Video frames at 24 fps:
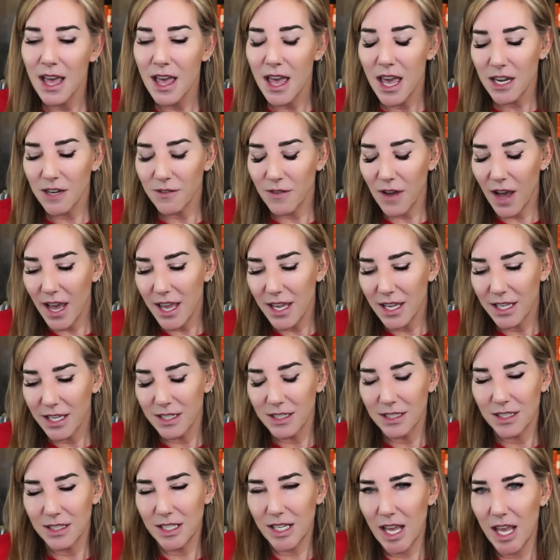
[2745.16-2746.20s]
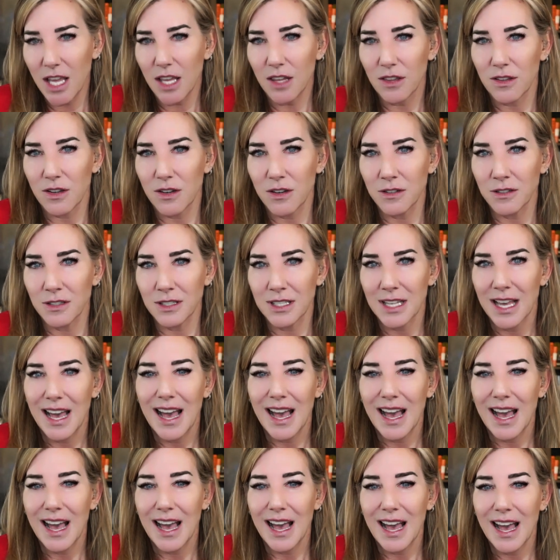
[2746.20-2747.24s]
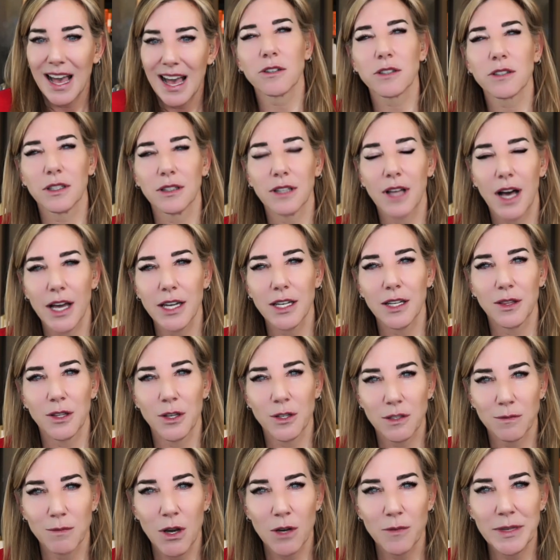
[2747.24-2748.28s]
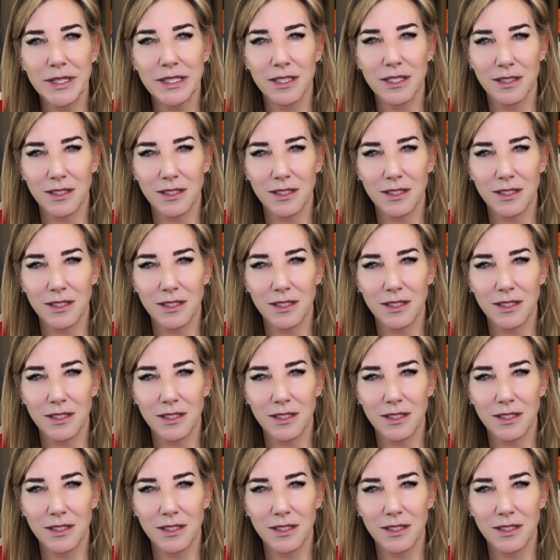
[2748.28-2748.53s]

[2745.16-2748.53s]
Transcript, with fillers: And if I can take those, I learn a lot in those moments.